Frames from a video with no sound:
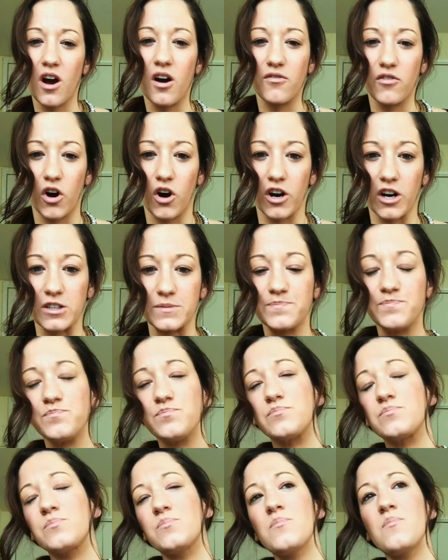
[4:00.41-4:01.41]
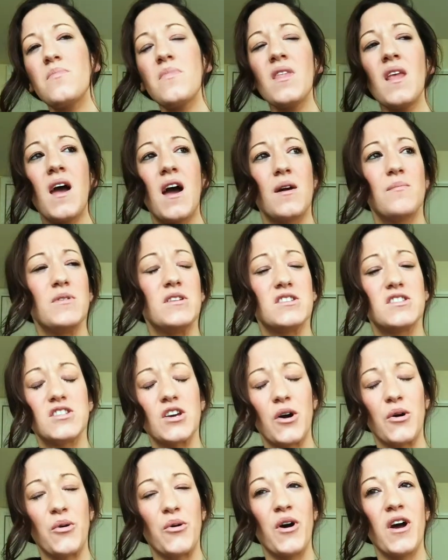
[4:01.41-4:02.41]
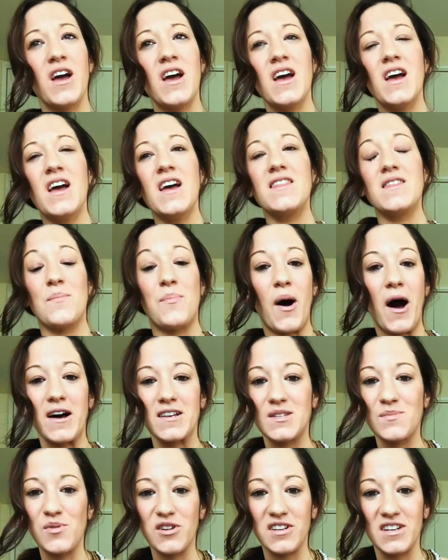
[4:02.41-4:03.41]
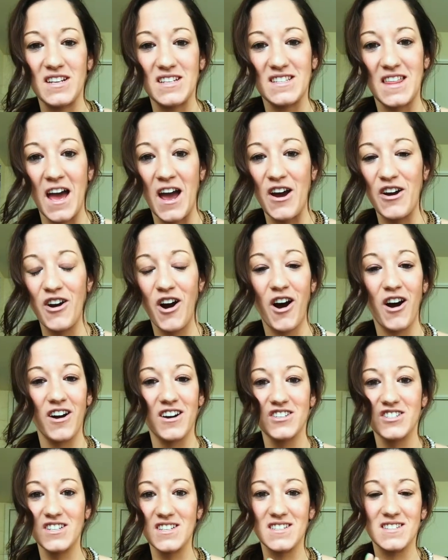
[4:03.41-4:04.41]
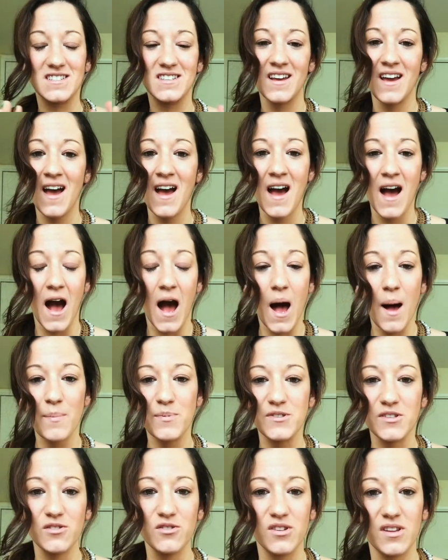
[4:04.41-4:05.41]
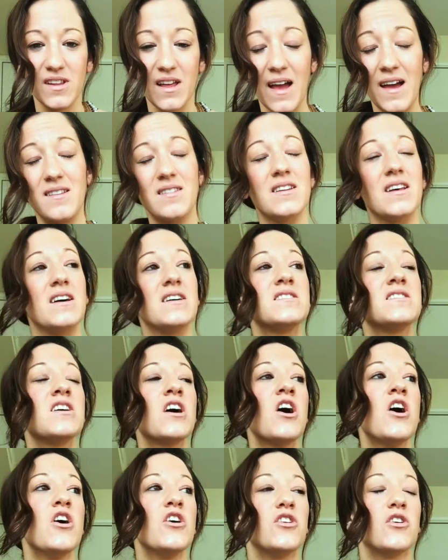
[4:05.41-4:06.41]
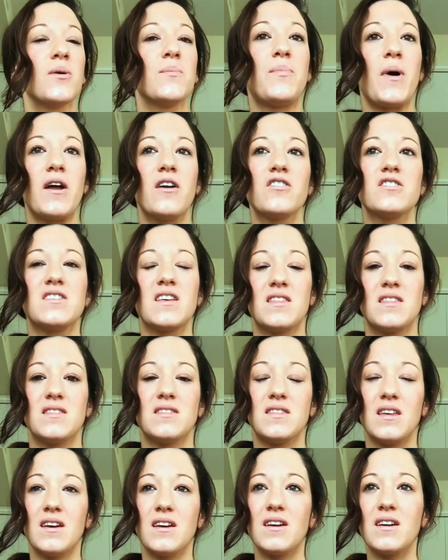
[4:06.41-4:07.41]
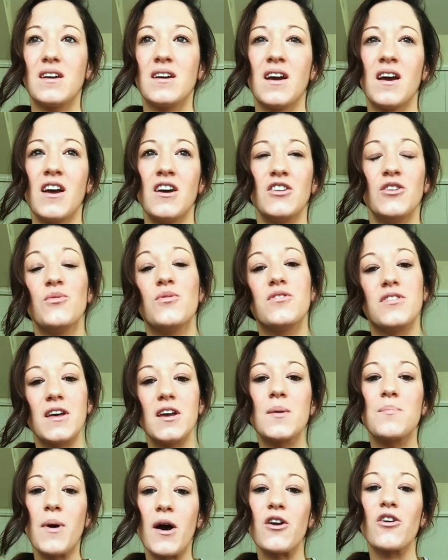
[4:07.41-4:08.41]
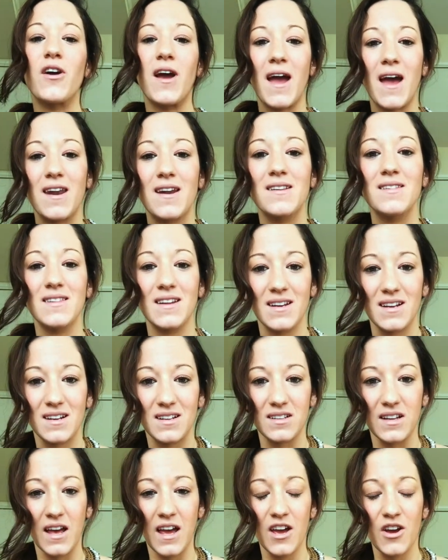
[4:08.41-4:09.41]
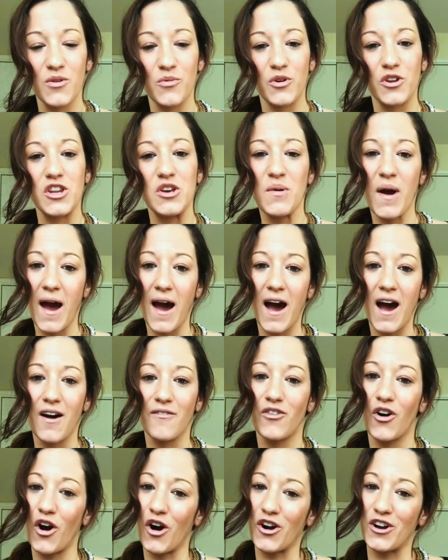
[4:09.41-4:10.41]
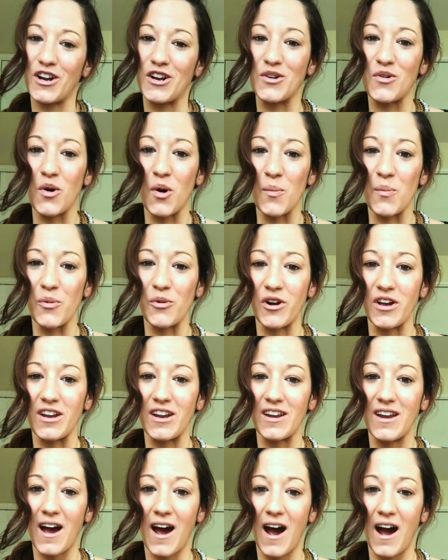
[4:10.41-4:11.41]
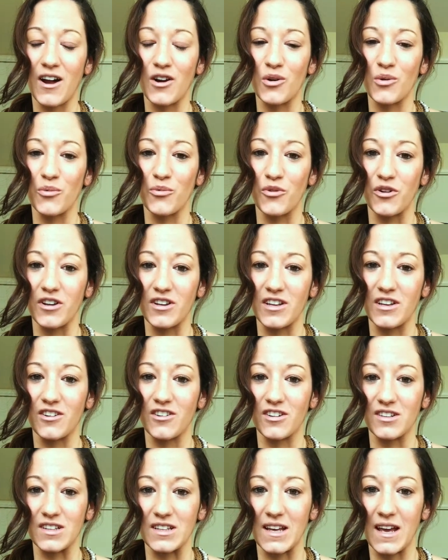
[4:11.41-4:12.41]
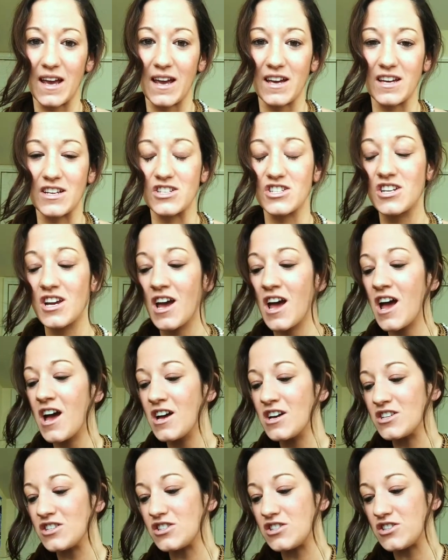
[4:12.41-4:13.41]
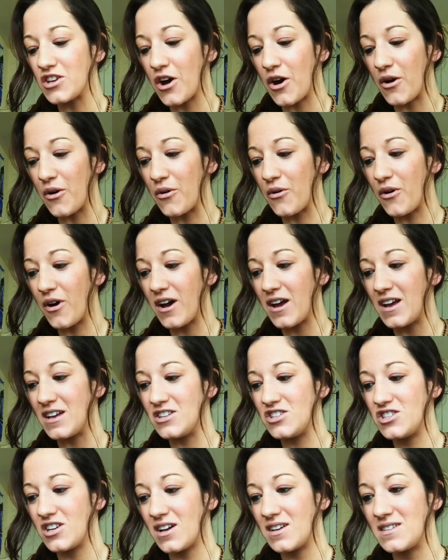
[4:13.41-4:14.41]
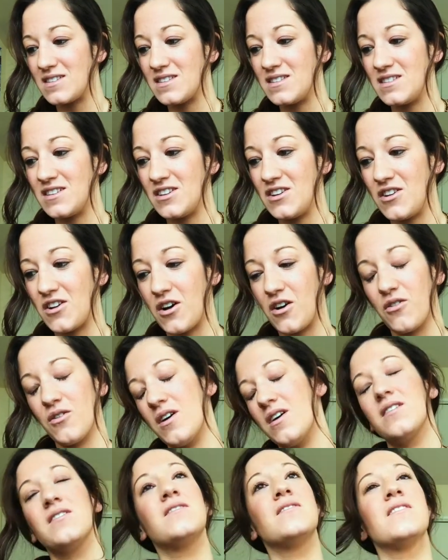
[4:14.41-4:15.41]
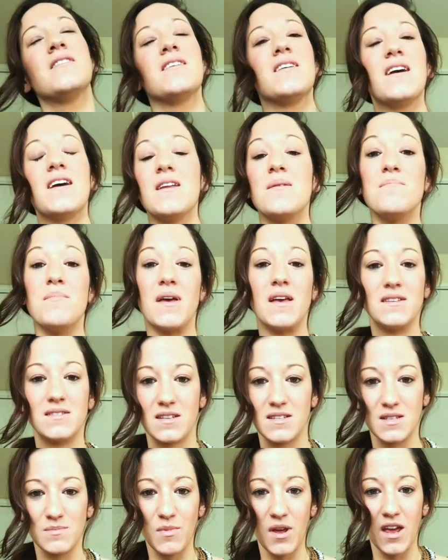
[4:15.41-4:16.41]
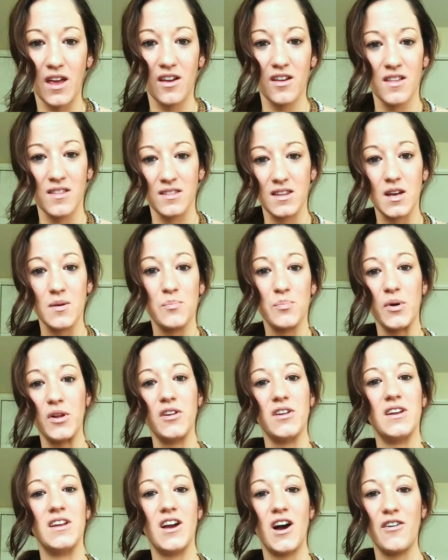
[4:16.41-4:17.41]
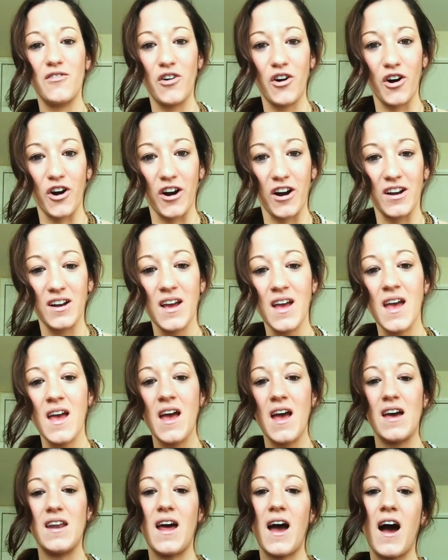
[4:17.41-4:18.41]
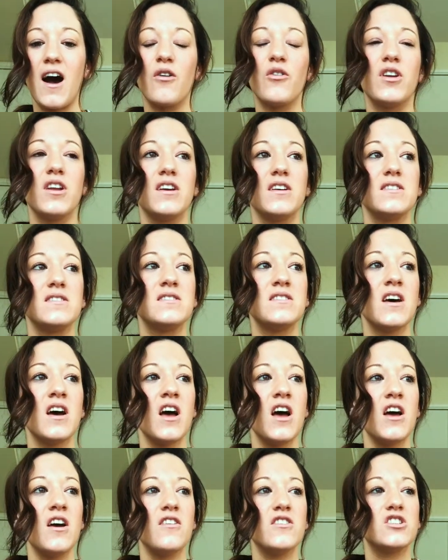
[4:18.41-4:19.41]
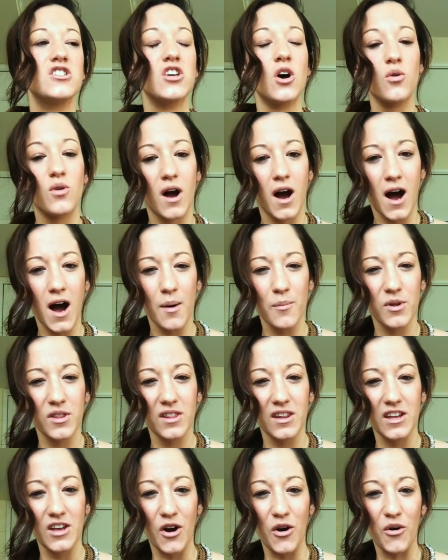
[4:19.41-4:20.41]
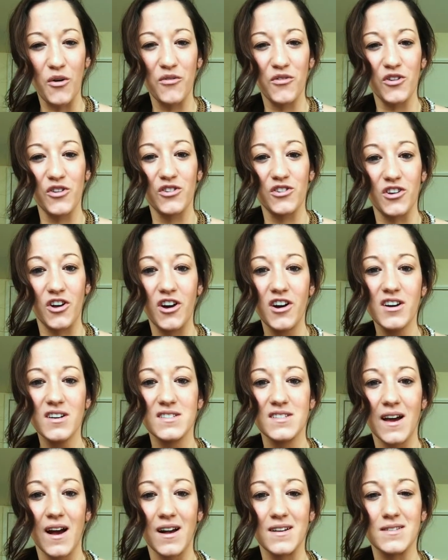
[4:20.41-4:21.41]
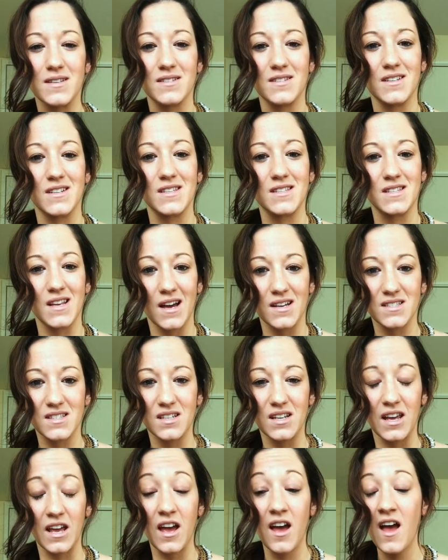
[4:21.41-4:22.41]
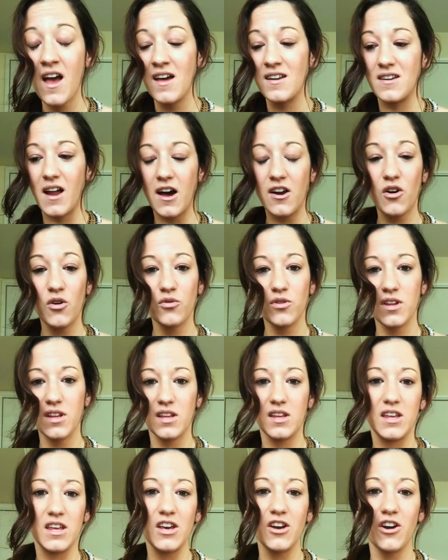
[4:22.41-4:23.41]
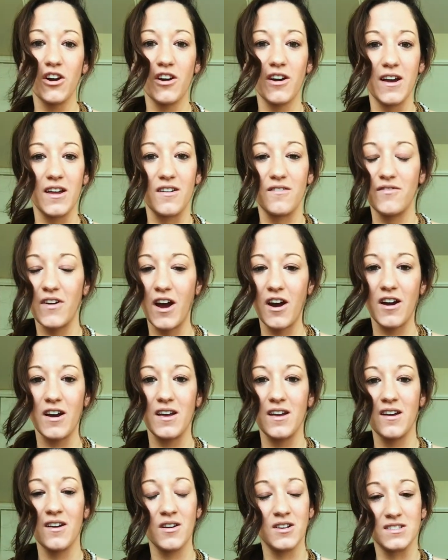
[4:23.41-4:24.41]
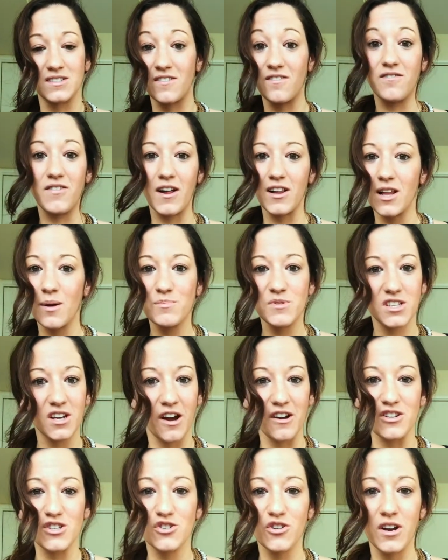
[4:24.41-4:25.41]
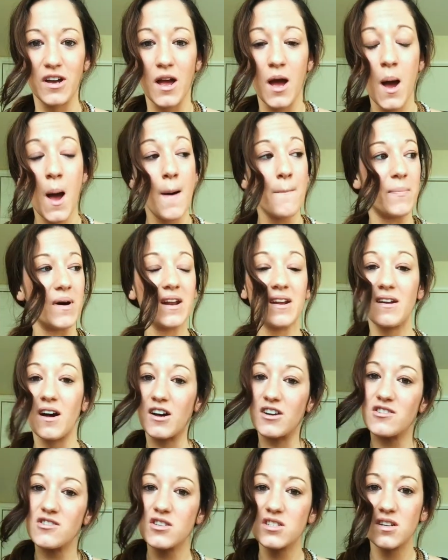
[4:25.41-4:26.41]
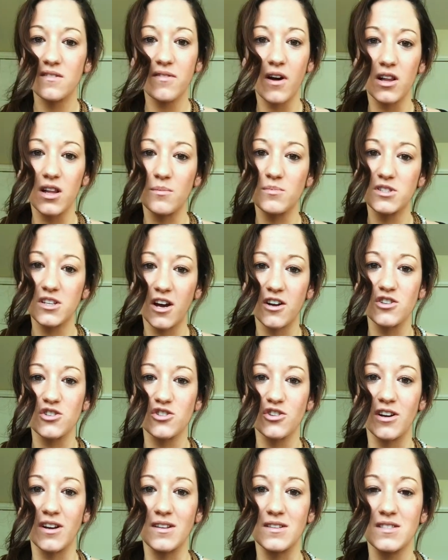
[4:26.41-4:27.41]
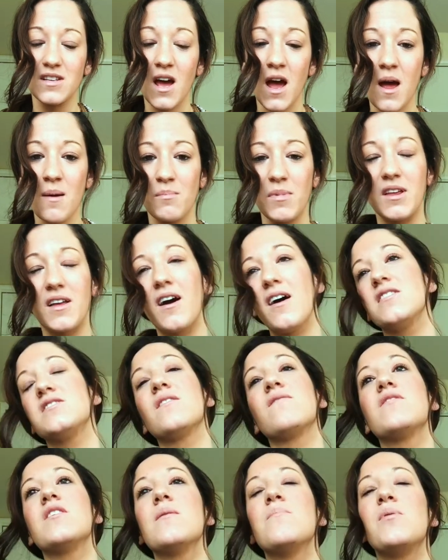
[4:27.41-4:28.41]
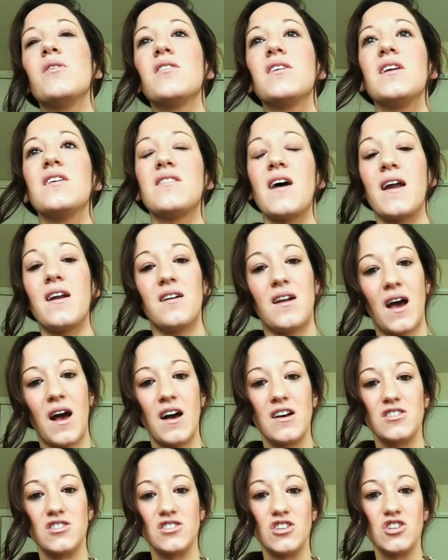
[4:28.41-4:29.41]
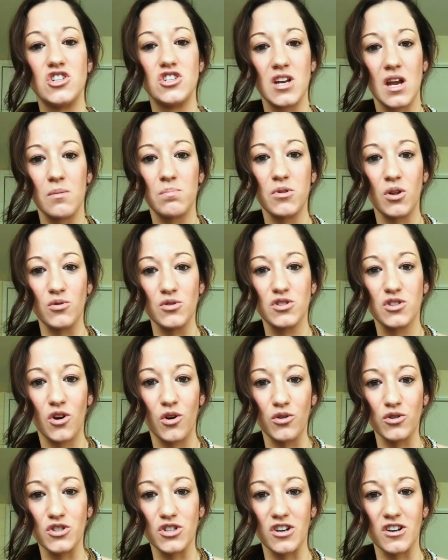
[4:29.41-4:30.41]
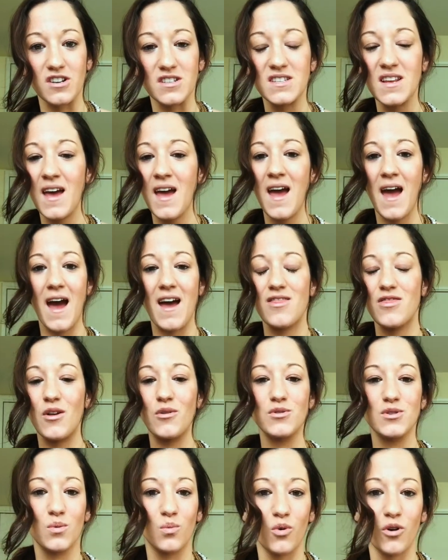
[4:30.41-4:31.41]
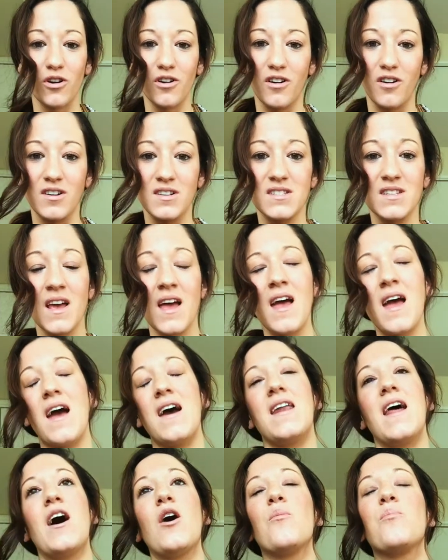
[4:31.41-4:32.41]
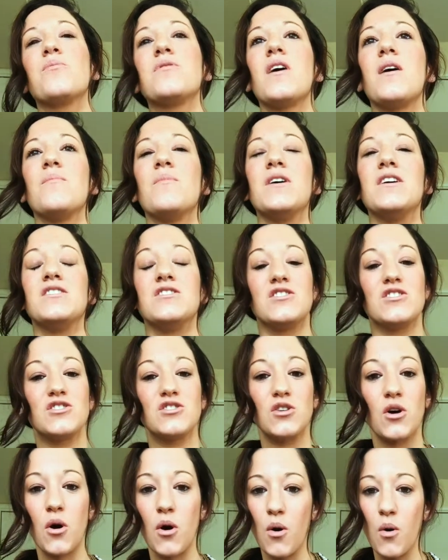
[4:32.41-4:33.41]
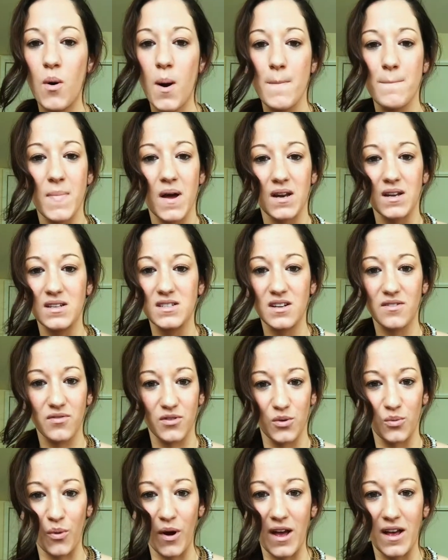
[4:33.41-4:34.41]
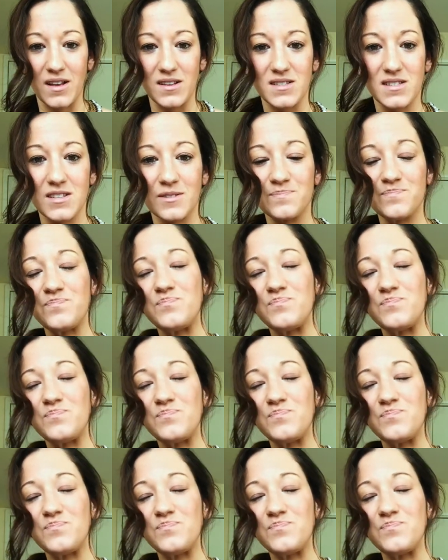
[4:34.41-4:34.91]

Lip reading: of art. I mean, so the possibilities there are just absolutely endless. You think better analytically when you have art incorporated at a really early age. So it just, it amazes me, the ability of art and how it is so commonly overlooked as a necessity, not only here in a very developed country, but in underdeveloped countries, because of the ability that it has to shape those cultures and those worlds and help them in so many different ways.